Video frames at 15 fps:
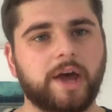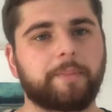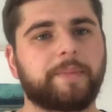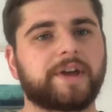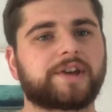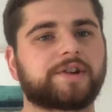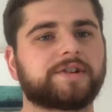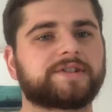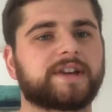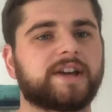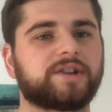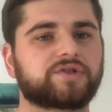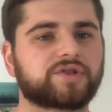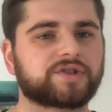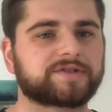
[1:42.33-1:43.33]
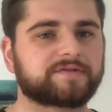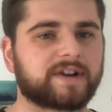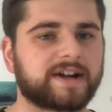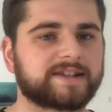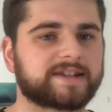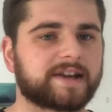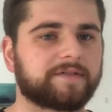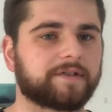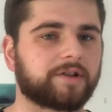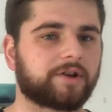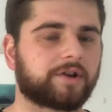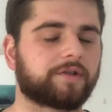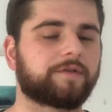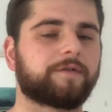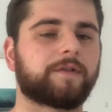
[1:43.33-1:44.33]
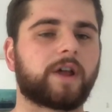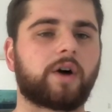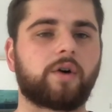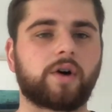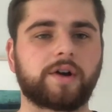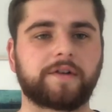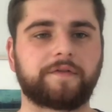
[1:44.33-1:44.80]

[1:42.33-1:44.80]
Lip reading: because interest rates have a lot of flow-on